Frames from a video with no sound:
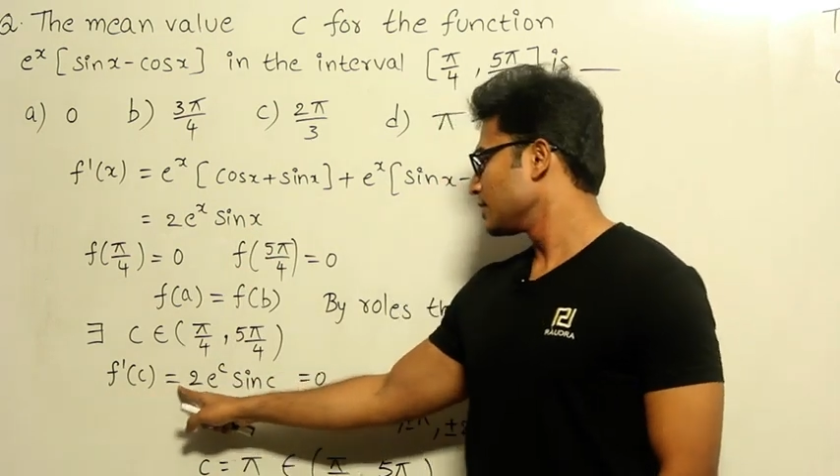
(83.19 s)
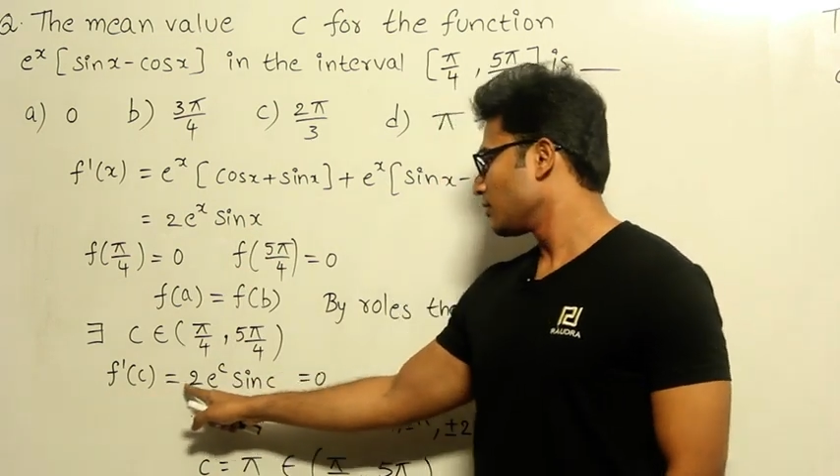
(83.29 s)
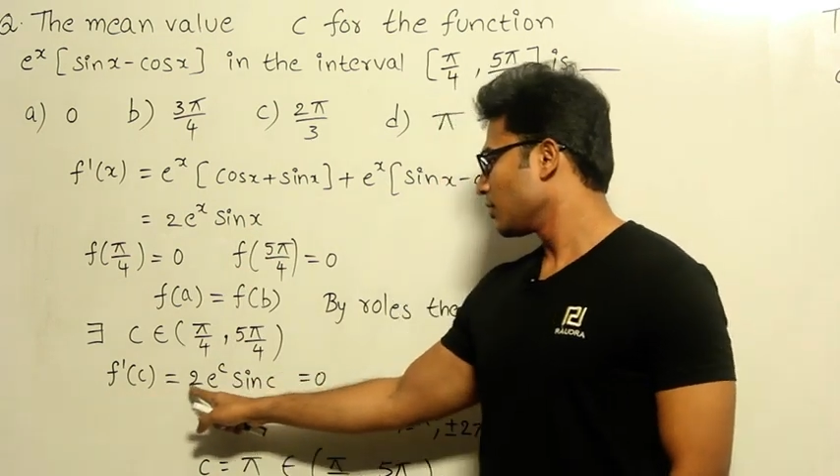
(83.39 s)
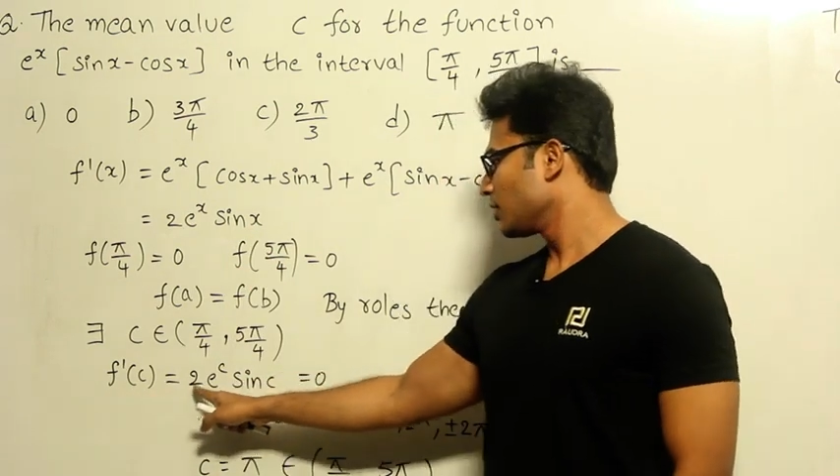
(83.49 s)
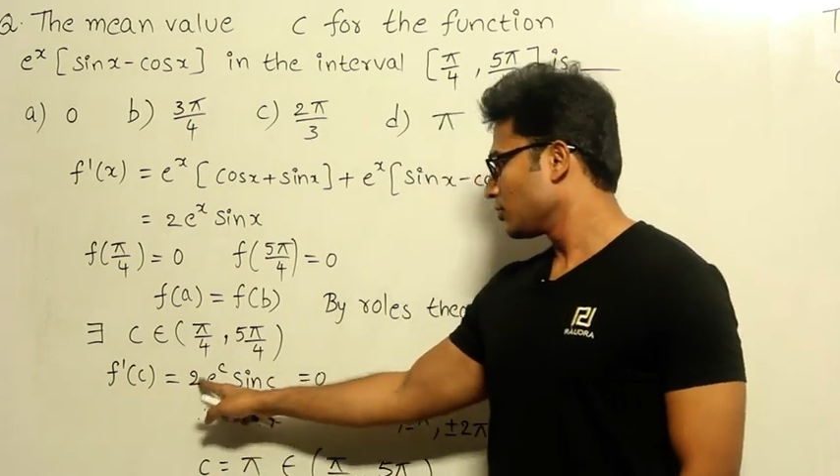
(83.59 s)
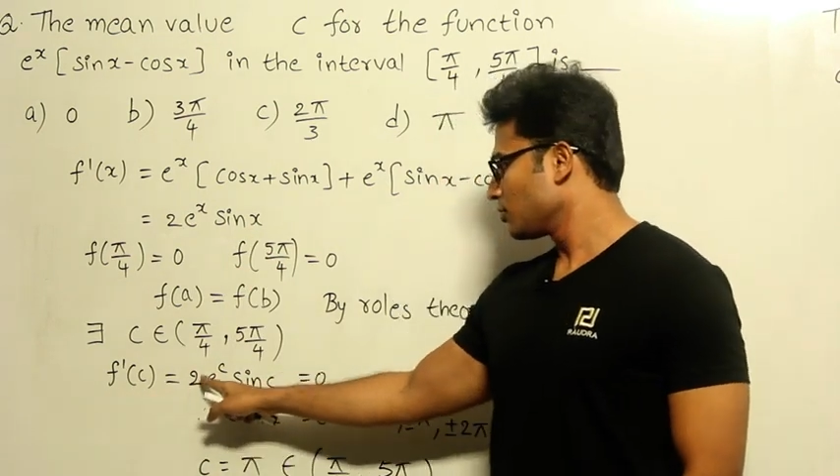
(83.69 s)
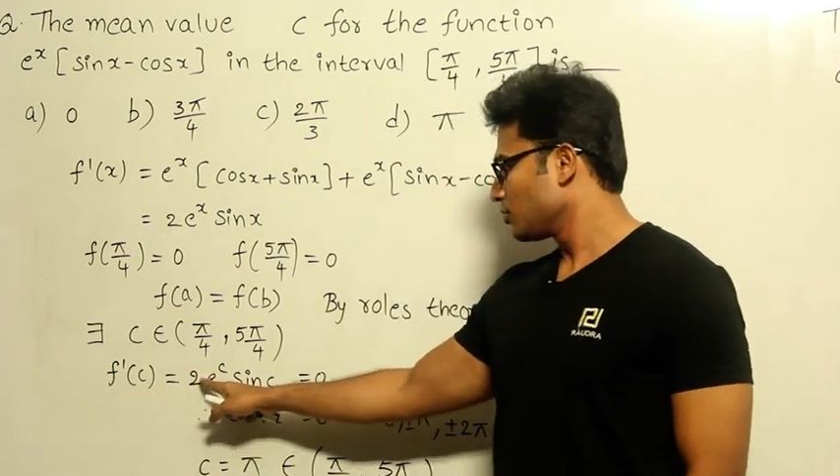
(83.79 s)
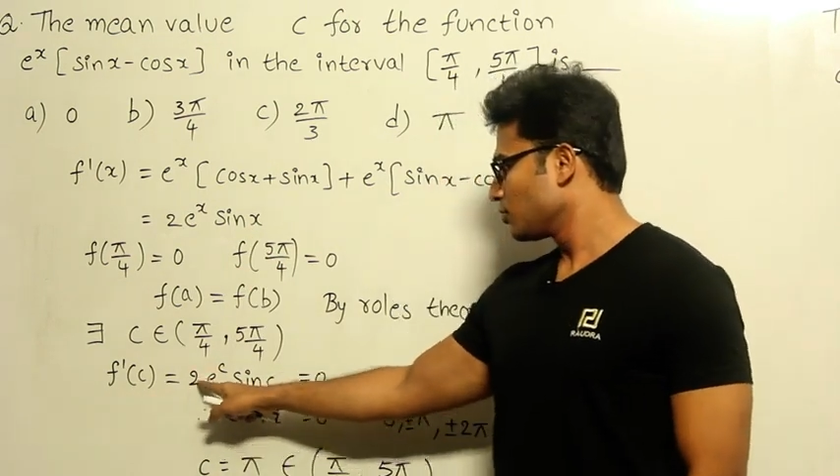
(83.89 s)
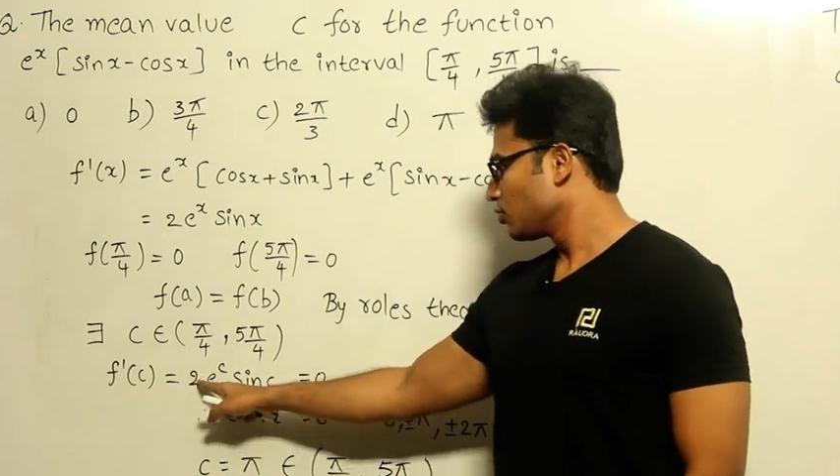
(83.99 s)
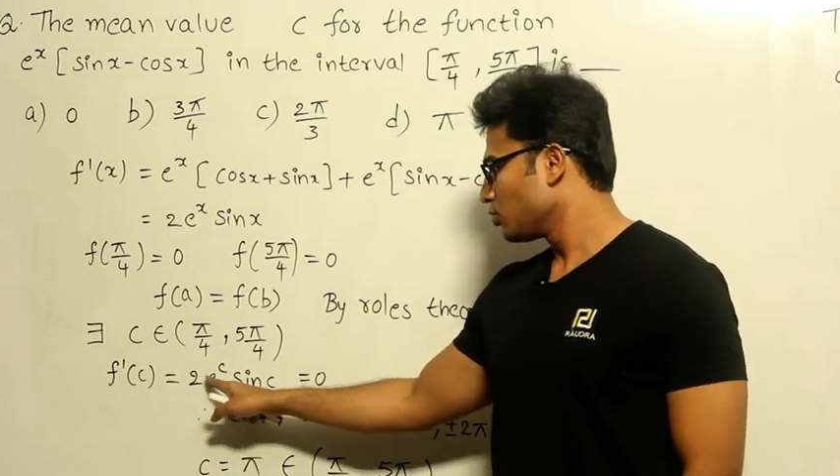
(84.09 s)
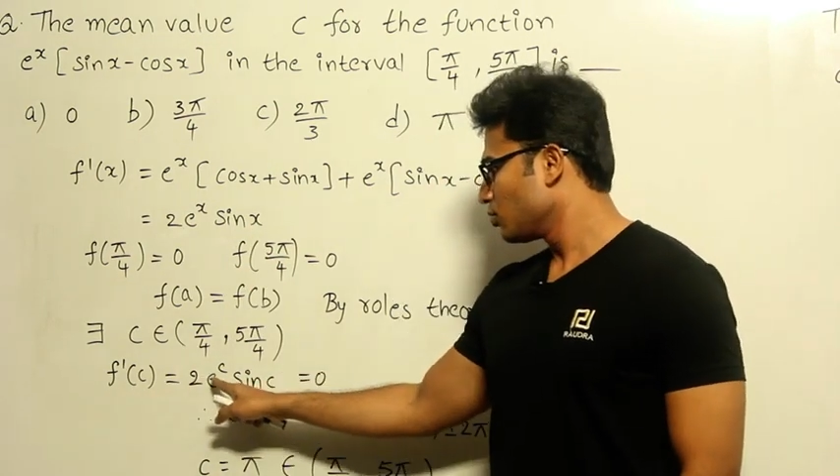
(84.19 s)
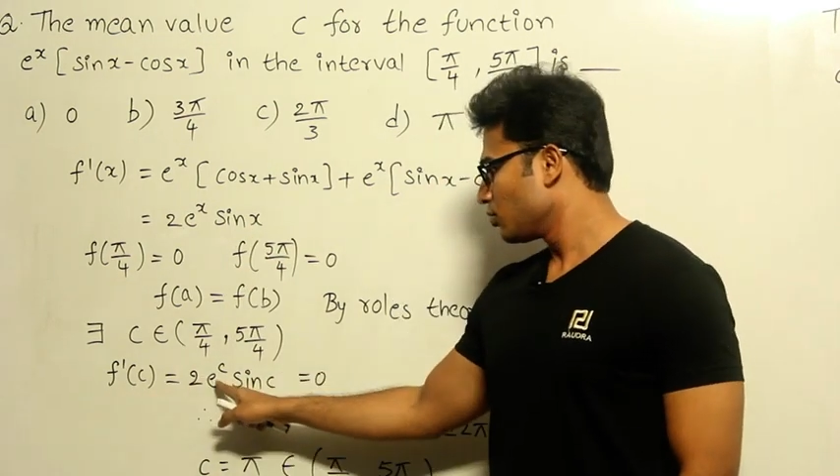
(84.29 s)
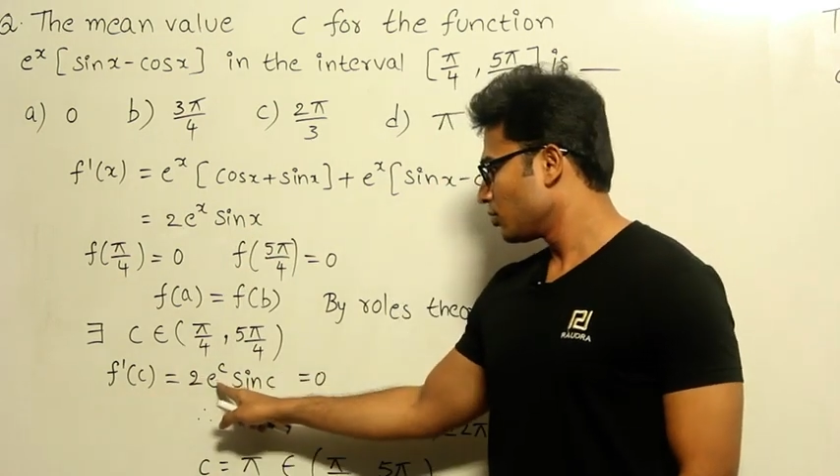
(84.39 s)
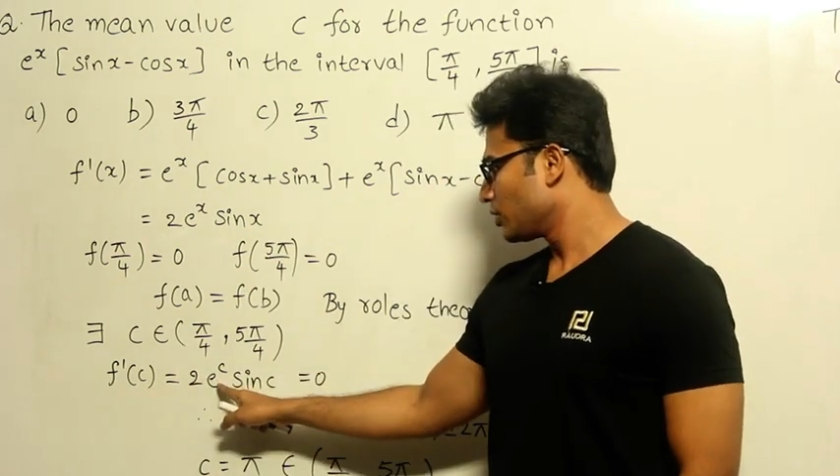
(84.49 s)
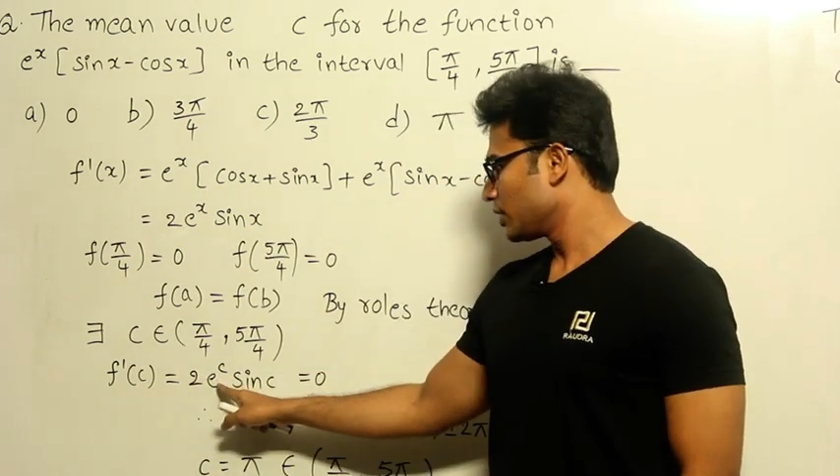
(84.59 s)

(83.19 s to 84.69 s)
equal to 2